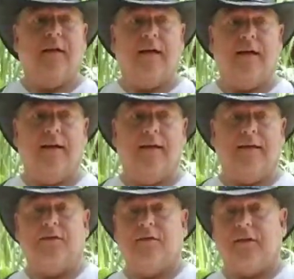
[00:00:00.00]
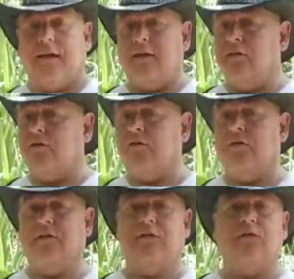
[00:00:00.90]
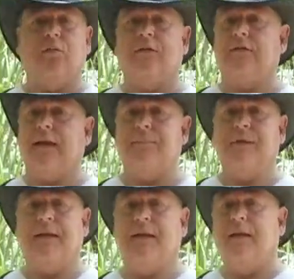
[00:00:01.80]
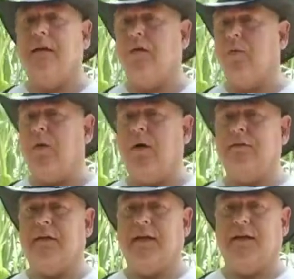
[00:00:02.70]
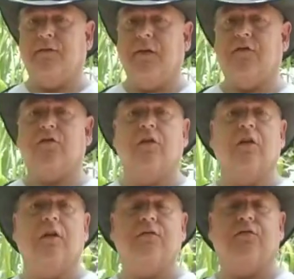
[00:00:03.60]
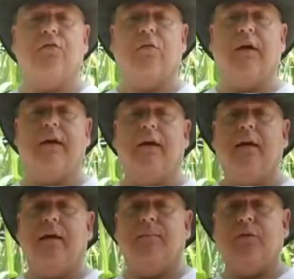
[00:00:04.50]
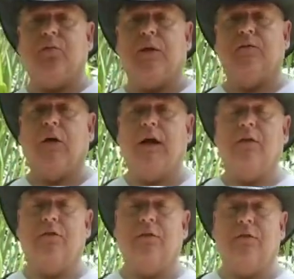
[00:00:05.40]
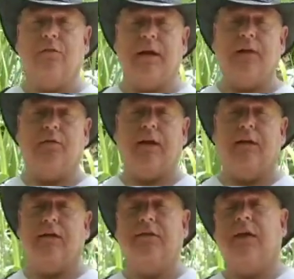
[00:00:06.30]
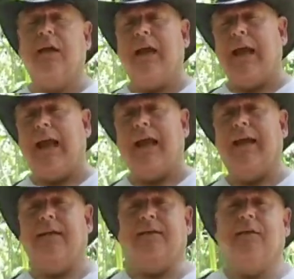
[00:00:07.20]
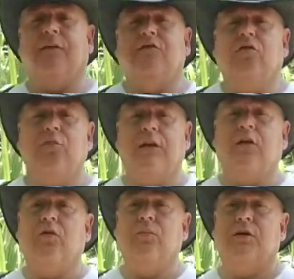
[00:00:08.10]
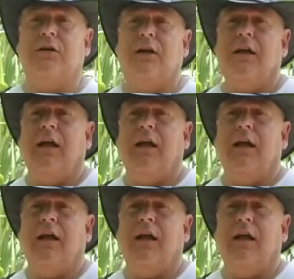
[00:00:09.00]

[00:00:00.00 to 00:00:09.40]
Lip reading: It just kind of turns into a sappy quasi-adventure love story between Ryan Reynolds and Jodie Comer,